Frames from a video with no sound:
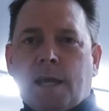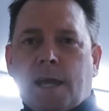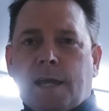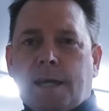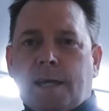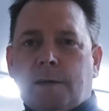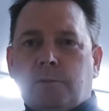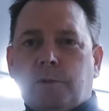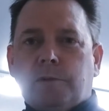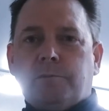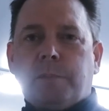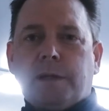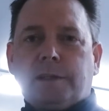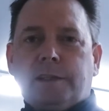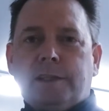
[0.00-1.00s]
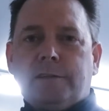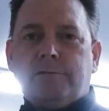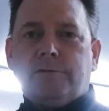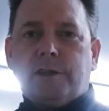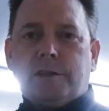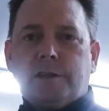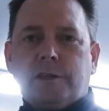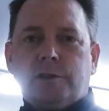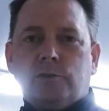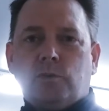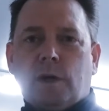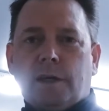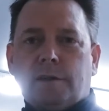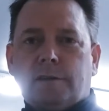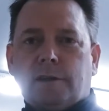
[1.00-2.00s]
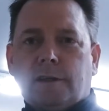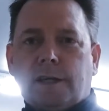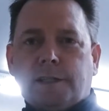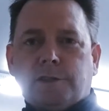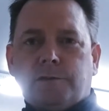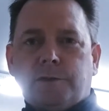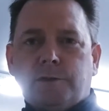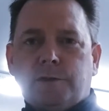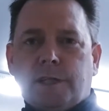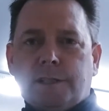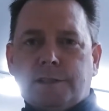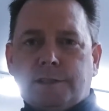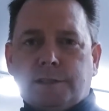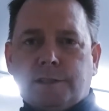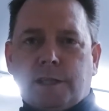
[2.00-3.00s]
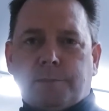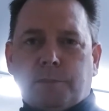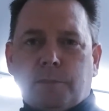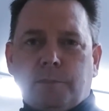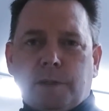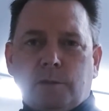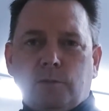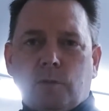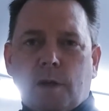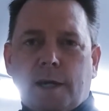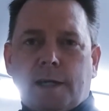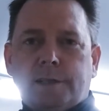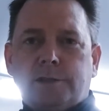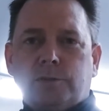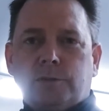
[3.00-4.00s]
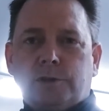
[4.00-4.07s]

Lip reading: and we've been getting very good weather the last few days in the upper Midwest,